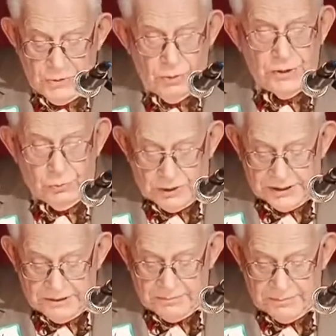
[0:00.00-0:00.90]
with
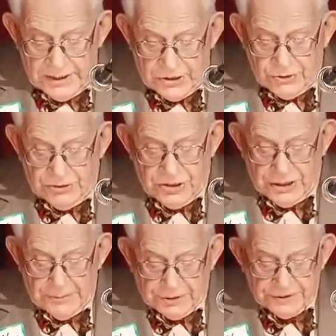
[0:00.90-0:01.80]
one major
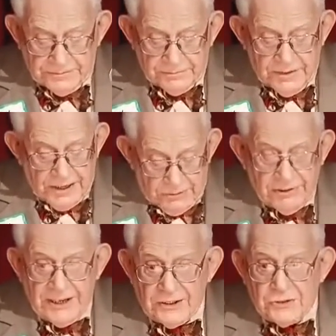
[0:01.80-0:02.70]
exception I
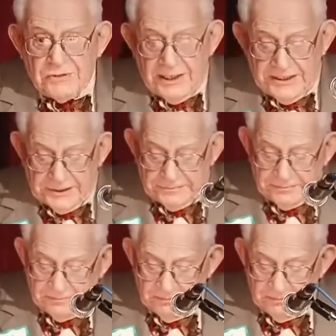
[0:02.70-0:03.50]
will get to later.